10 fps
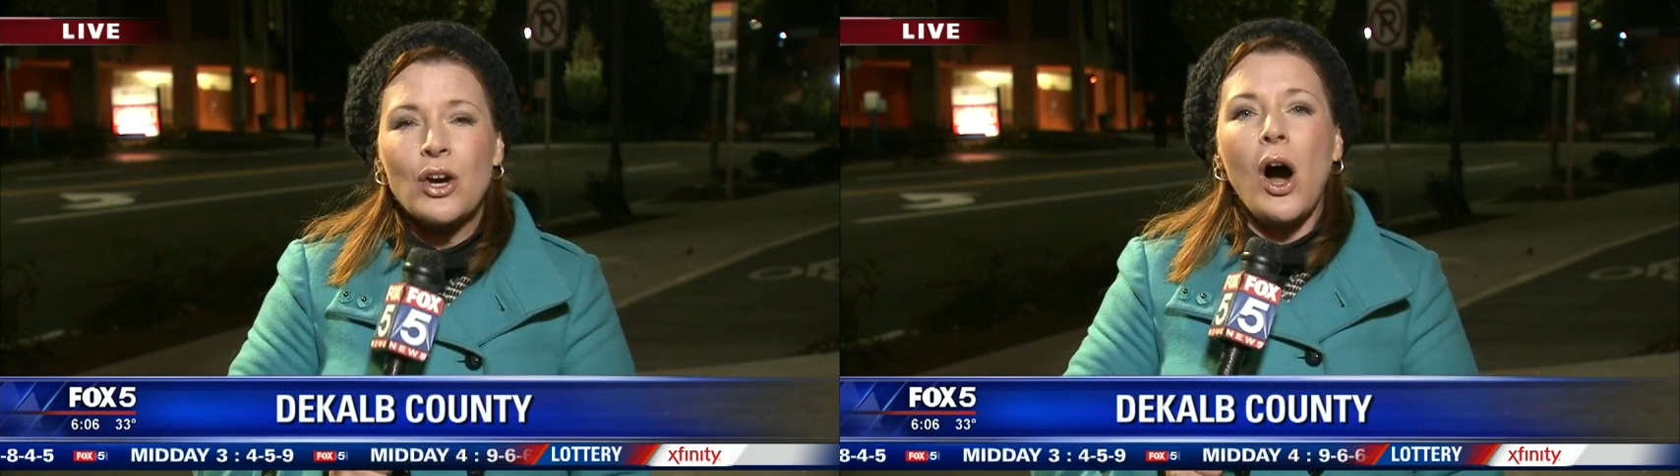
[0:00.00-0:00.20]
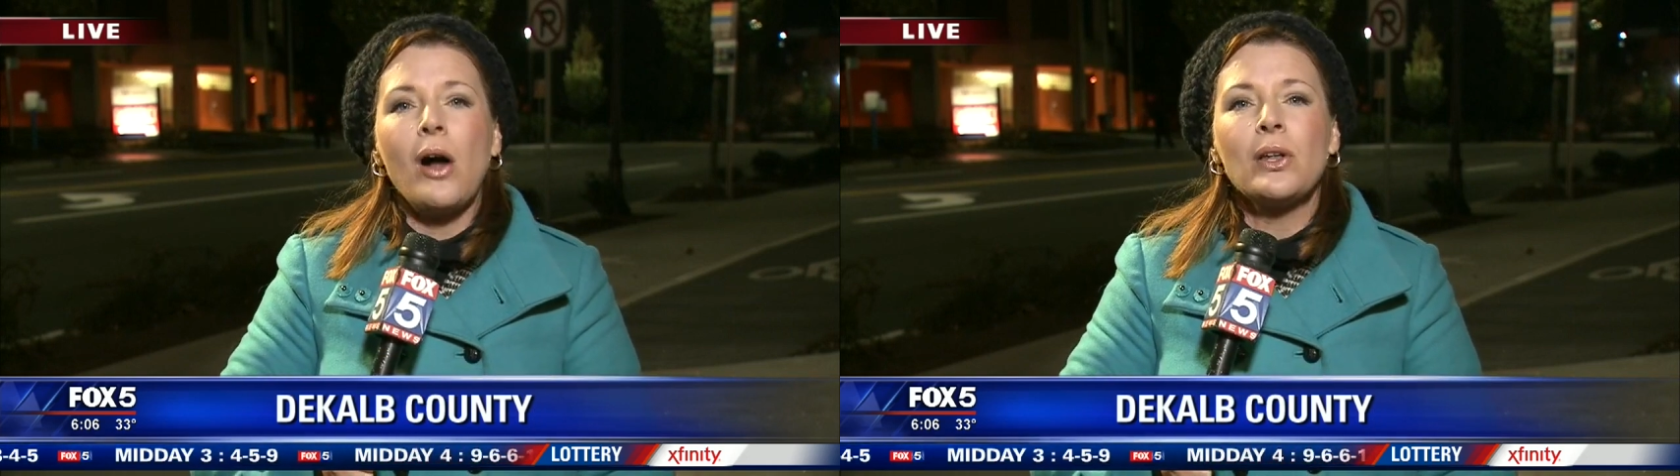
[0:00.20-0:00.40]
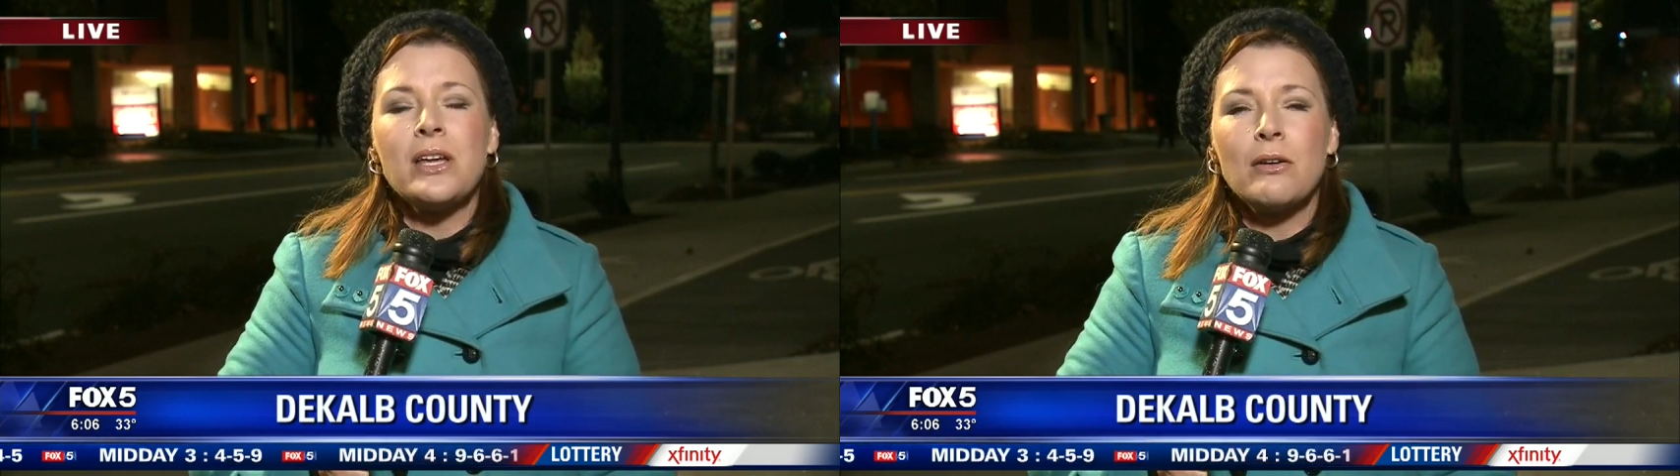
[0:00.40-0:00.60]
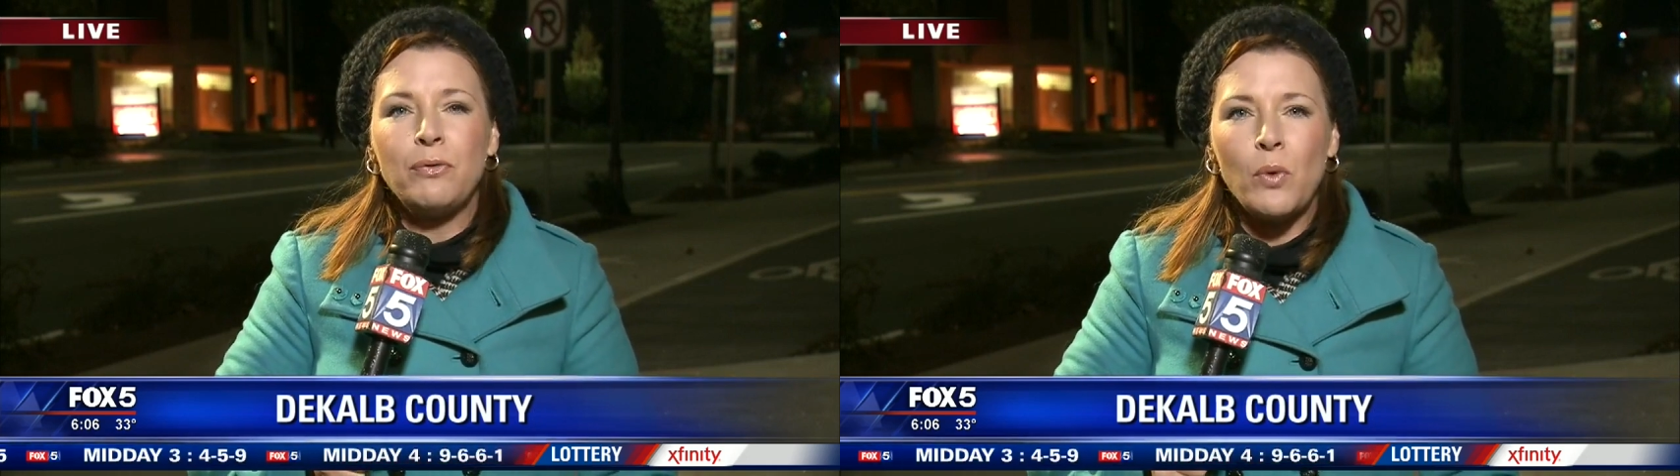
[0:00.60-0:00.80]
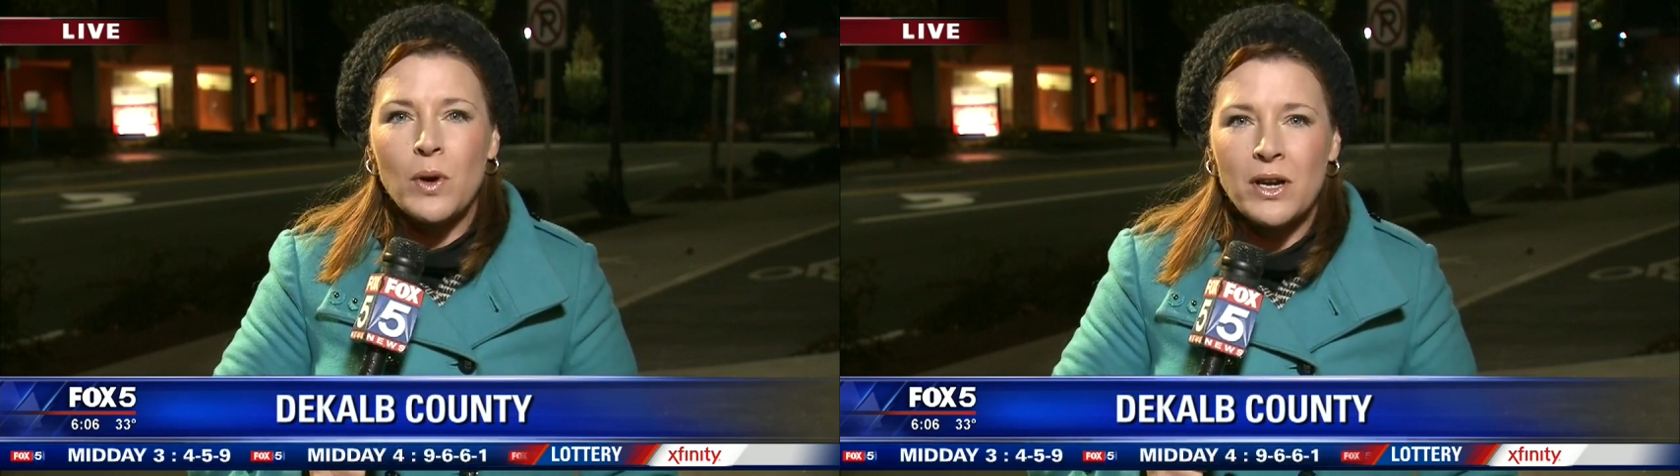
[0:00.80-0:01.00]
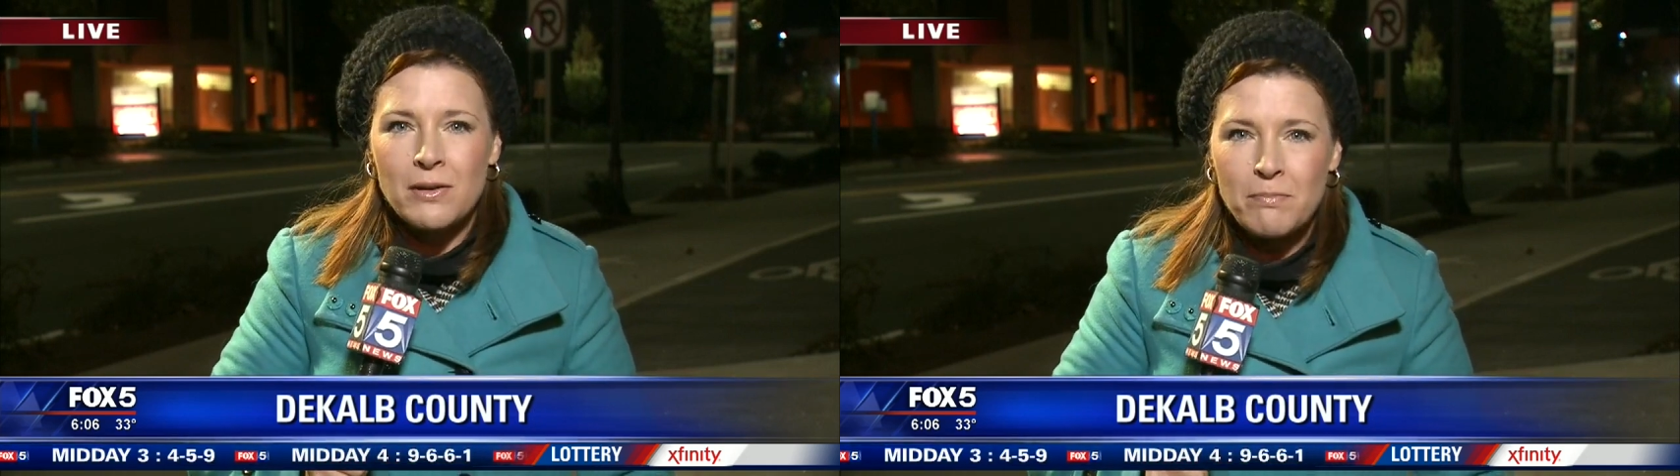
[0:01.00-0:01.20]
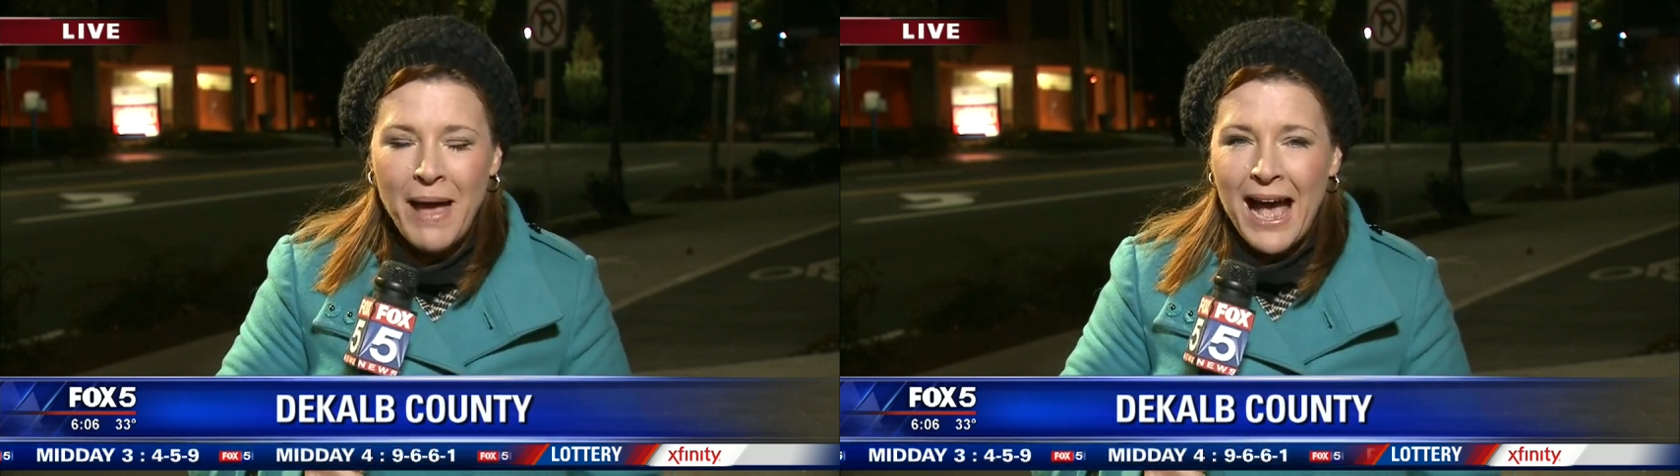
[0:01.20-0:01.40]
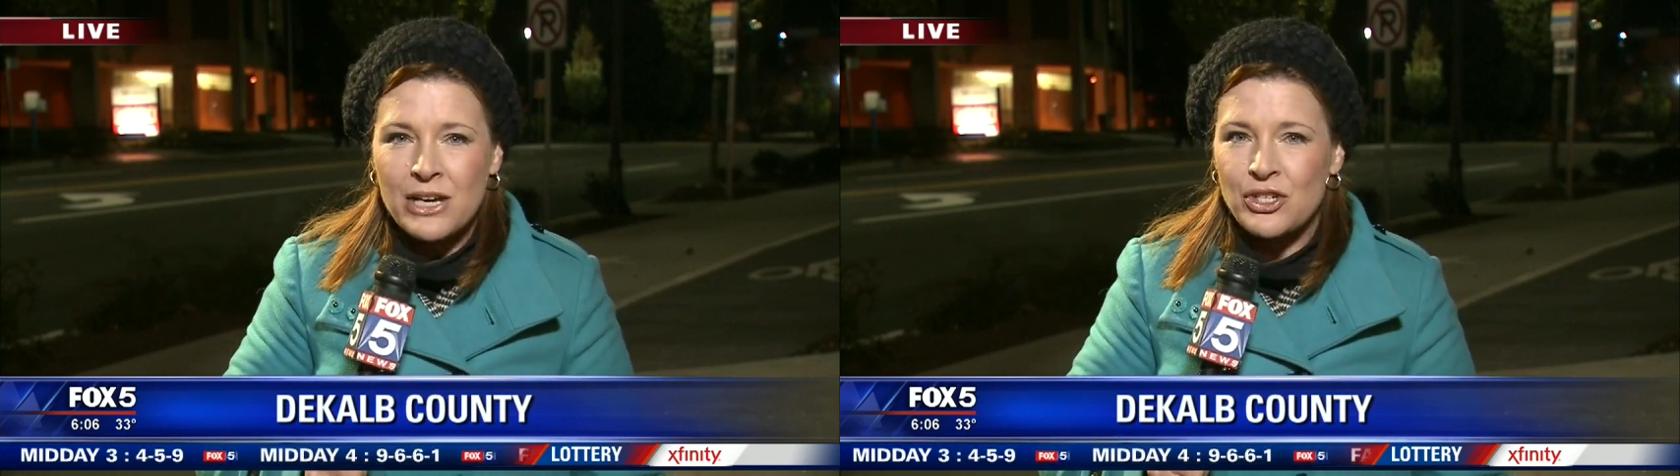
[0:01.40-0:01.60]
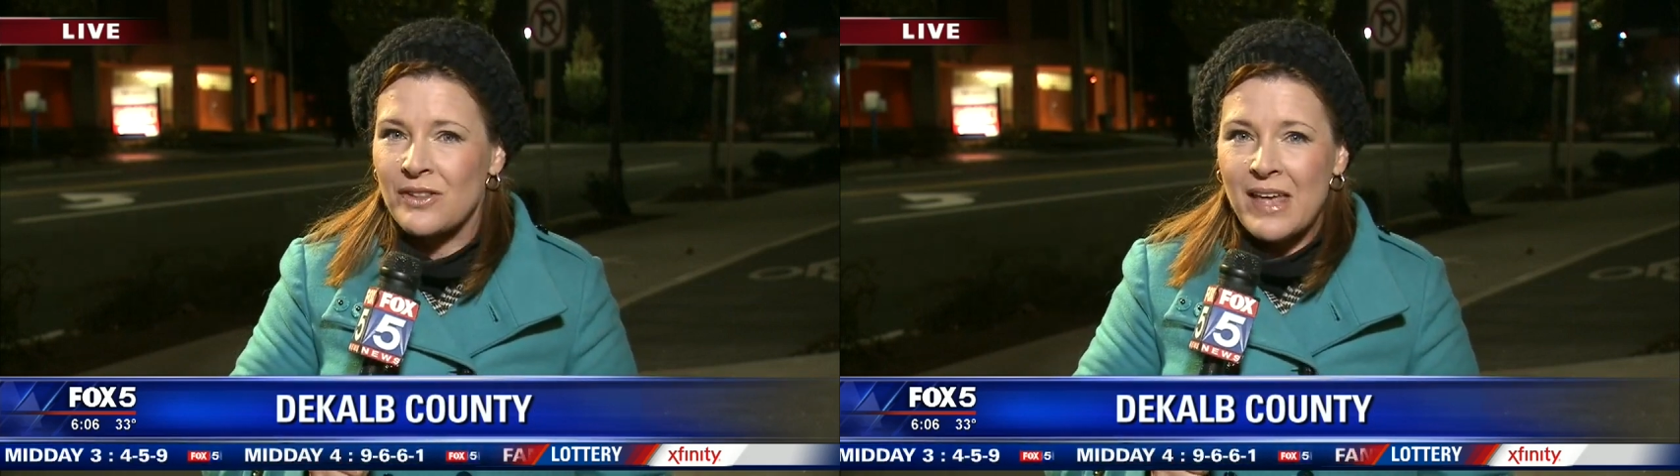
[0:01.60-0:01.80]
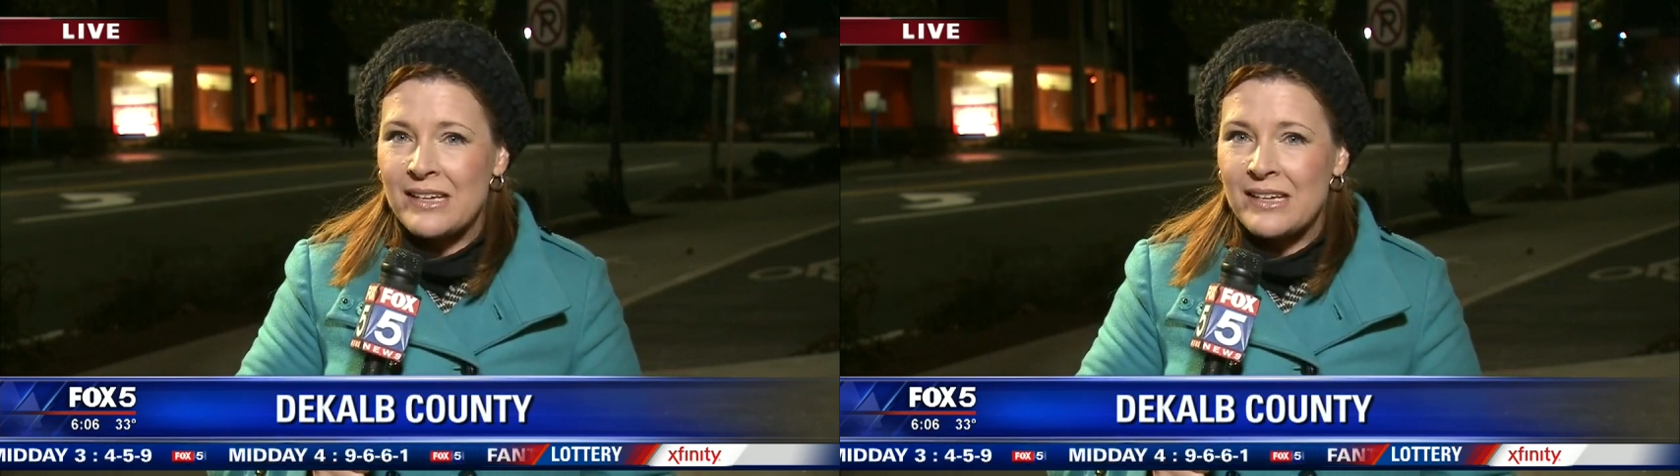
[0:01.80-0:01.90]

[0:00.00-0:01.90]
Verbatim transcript: calling for compassion.